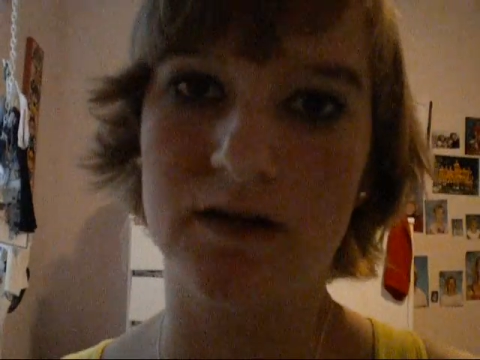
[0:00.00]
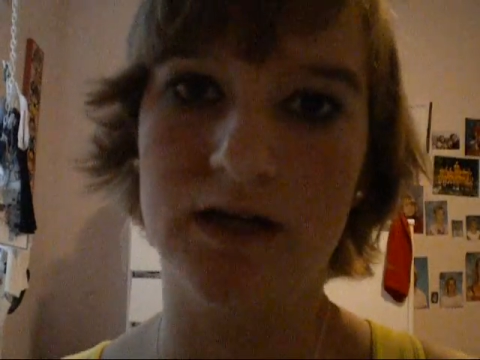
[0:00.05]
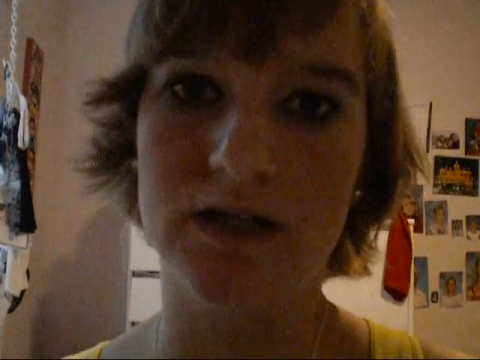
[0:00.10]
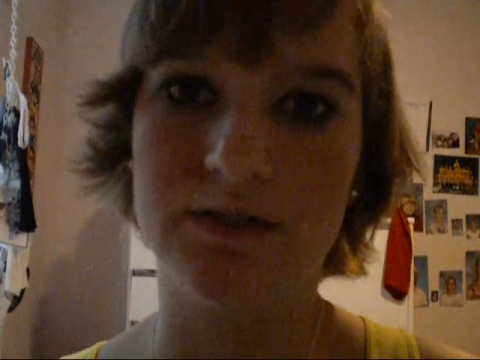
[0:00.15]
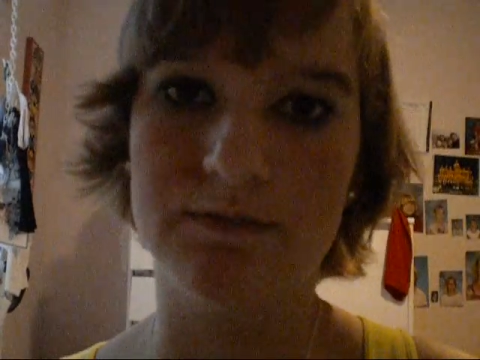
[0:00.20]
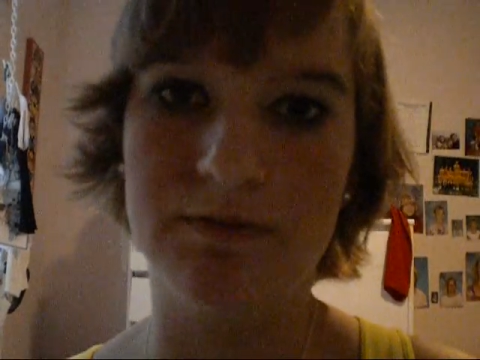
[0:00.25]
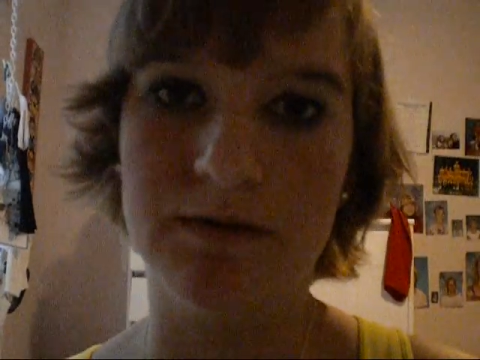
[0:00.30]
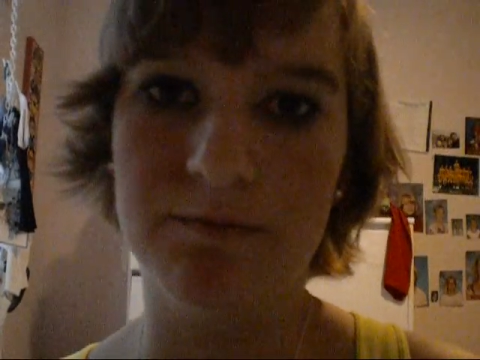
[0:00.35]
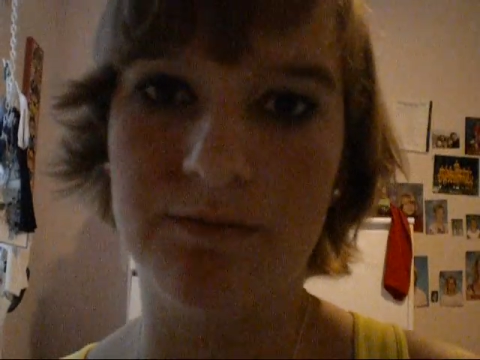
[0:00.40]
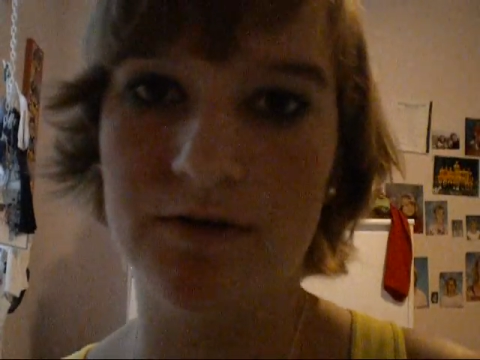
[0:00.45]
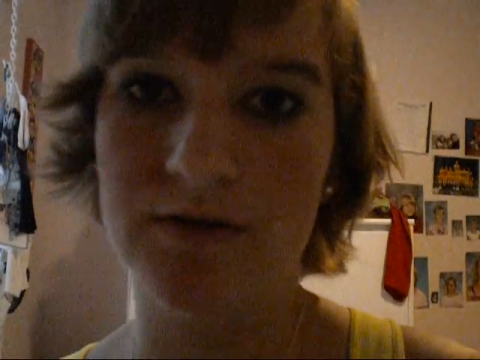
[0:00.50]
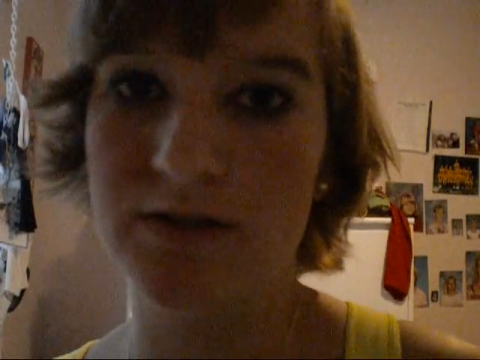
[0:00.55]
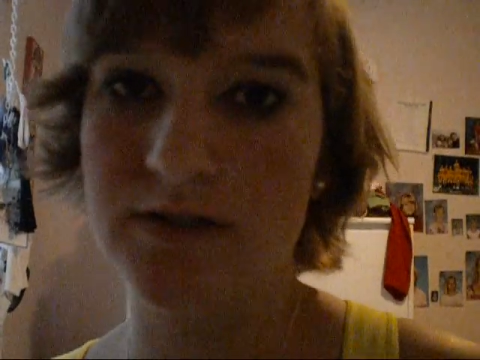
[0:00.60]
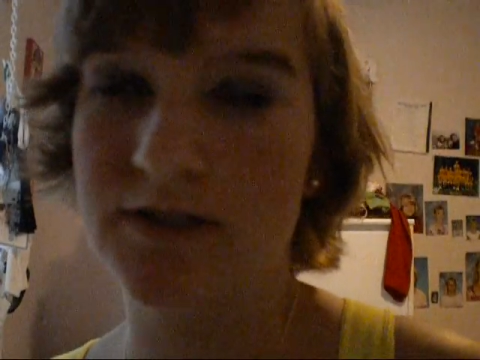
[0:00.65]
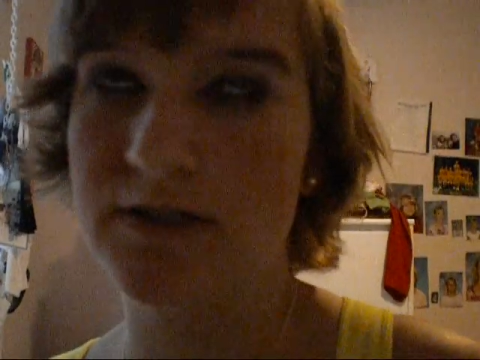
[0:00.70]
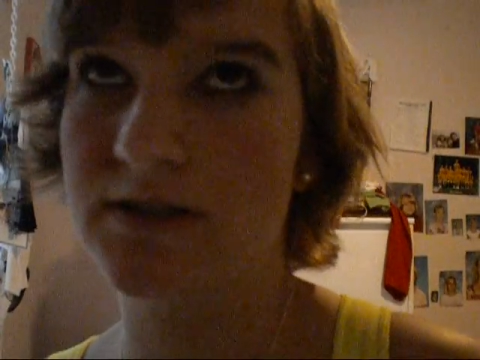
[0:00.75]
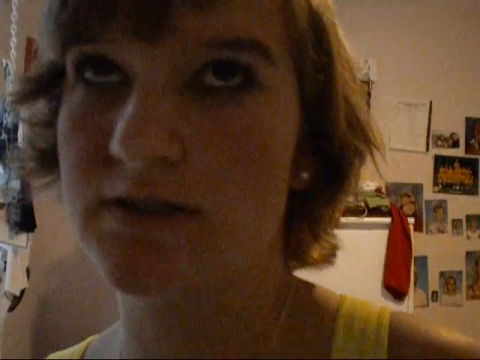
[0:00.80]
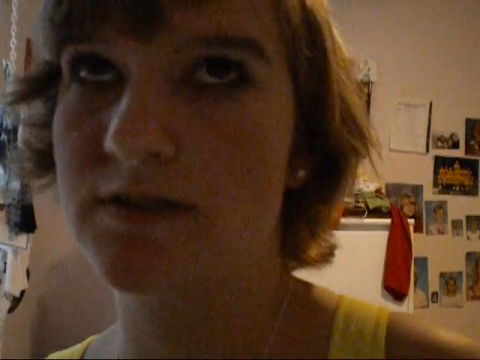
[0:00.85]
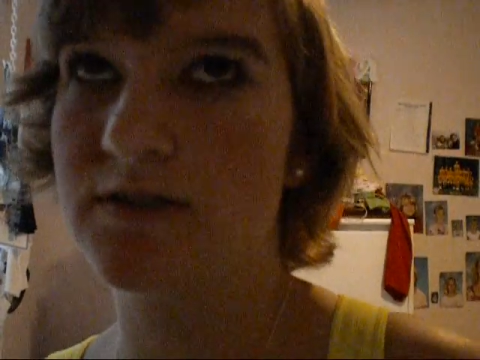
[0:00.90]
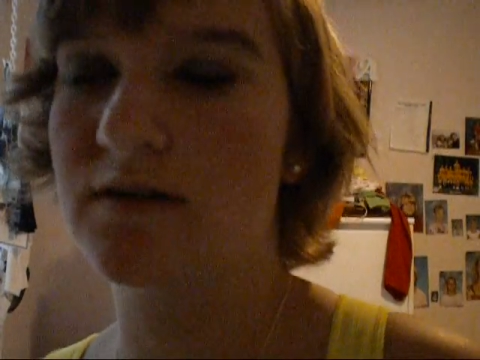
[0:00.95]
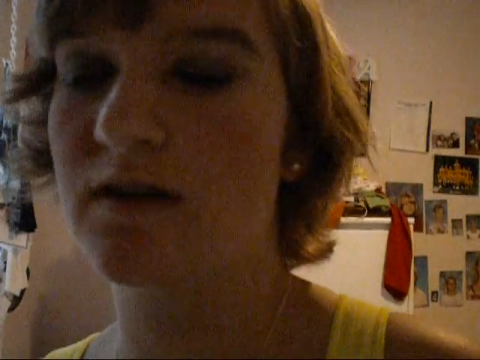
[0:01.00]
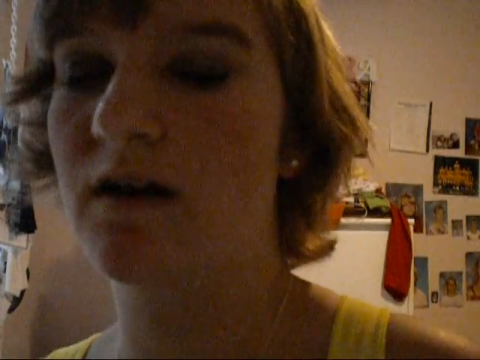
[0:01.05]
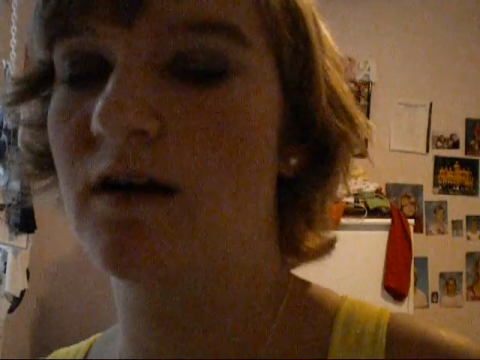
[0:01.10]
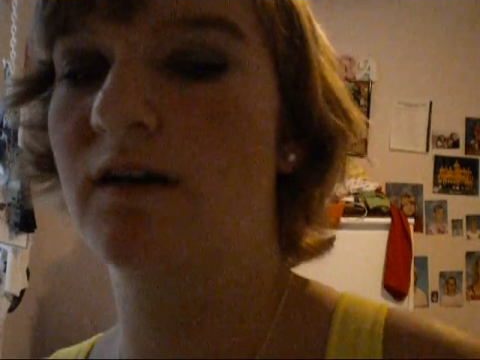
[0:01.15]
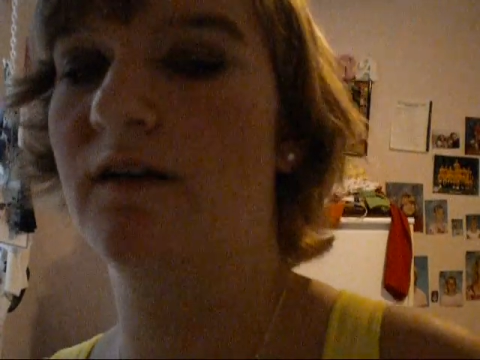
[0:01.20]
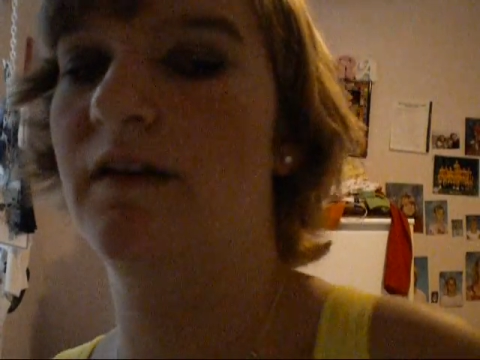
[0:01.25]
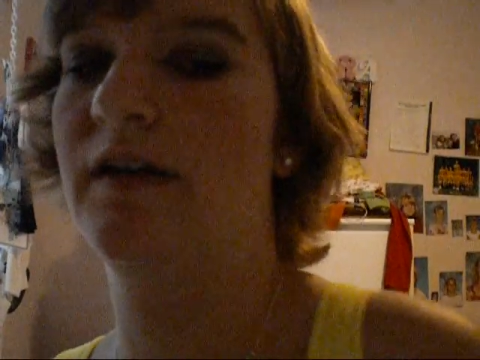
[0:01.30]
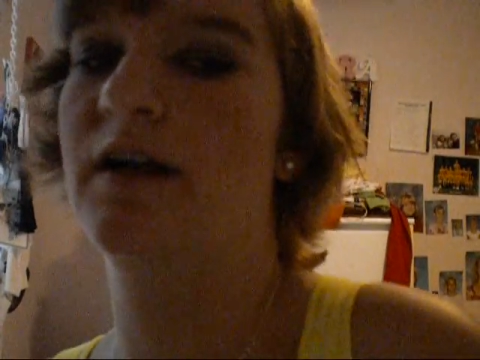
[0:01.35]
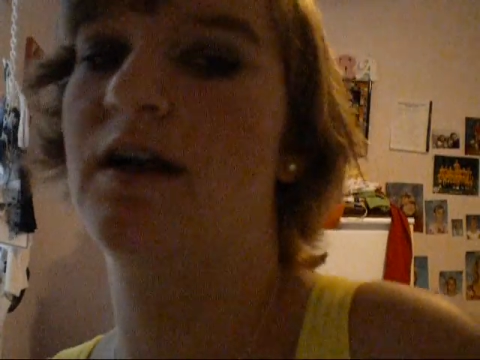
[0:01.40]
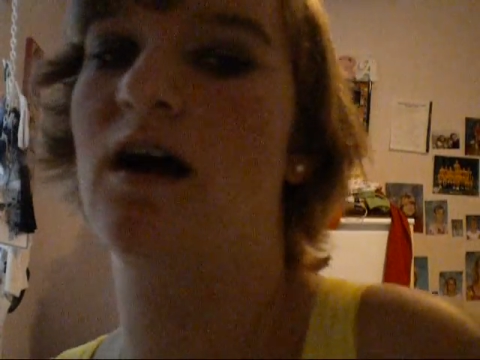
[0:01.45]
because people
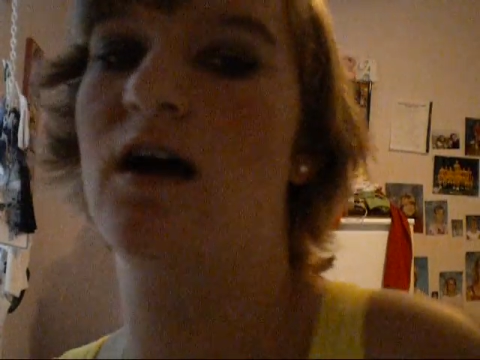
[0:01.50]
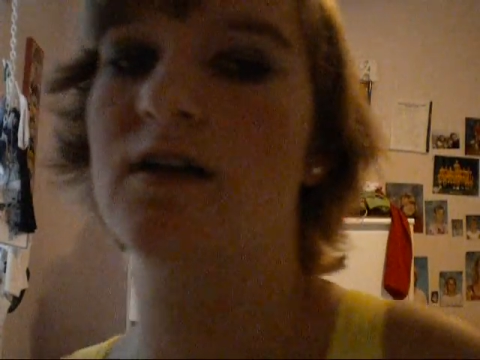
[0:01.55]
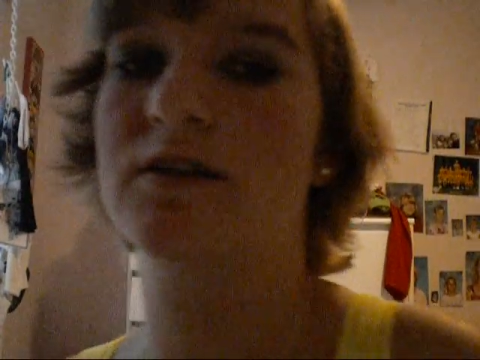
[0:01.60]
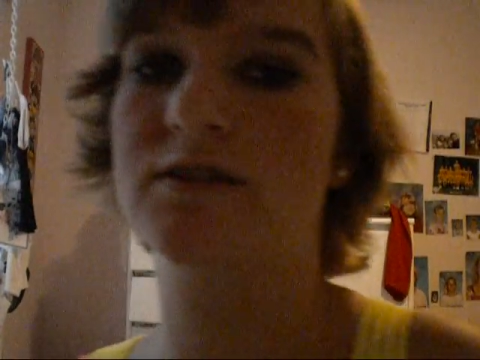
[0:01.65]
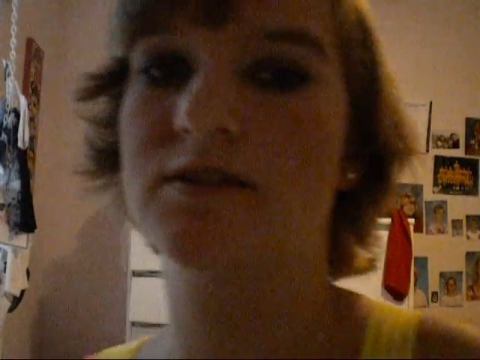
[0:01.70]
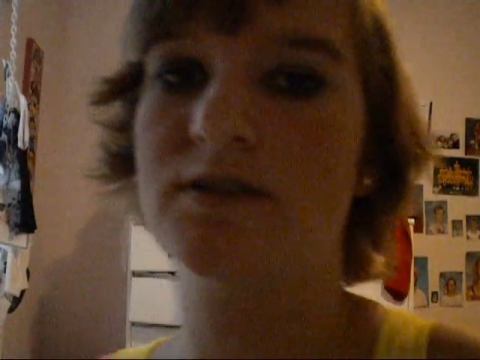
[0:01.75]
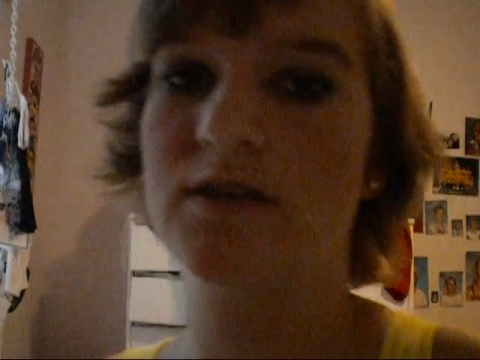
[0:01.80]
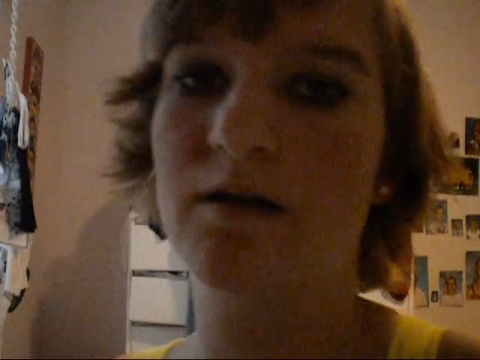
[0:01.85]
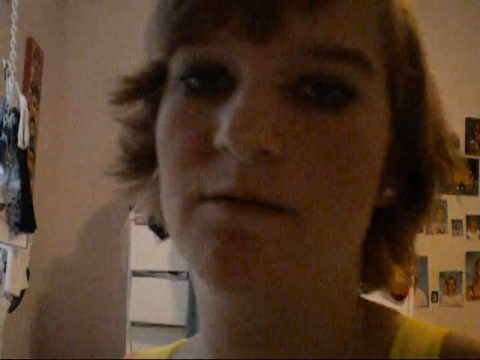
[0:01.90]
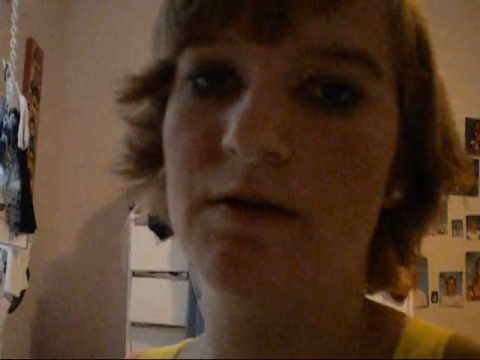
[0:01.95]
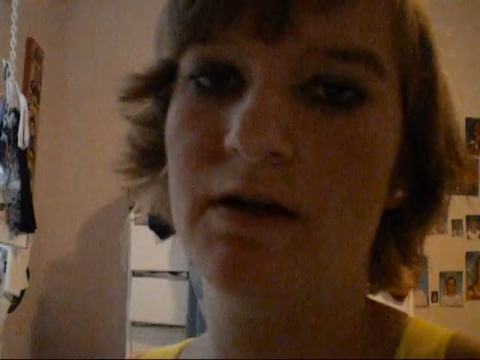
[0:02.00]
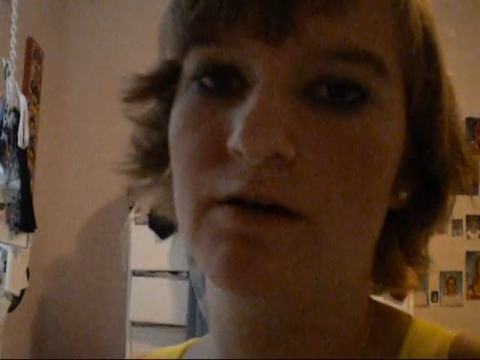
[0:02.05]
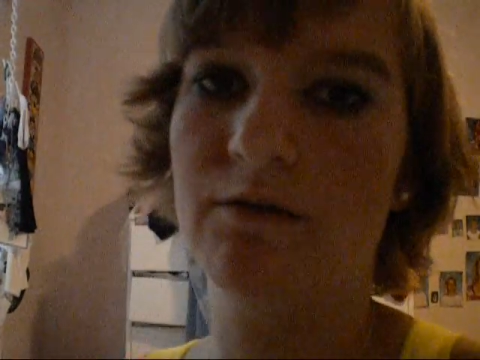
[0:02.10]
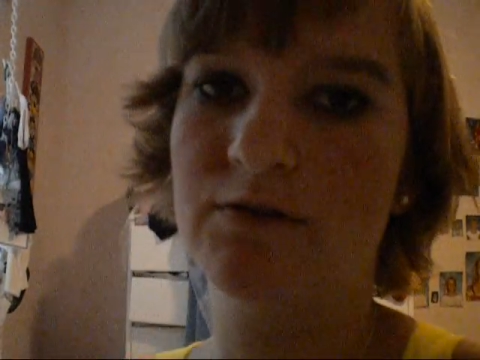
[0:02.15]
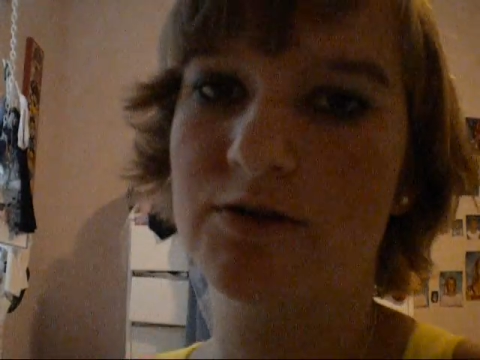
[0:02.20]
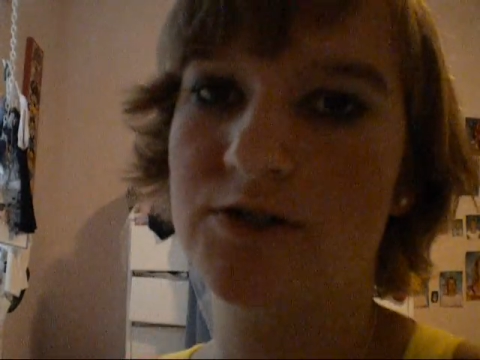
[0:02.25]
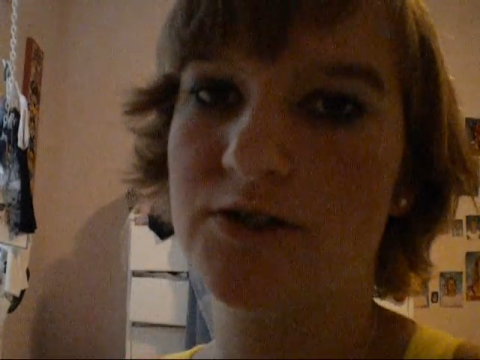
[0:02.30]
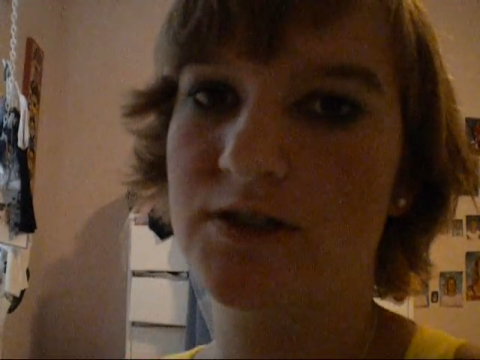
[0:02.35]
are like unsubbing,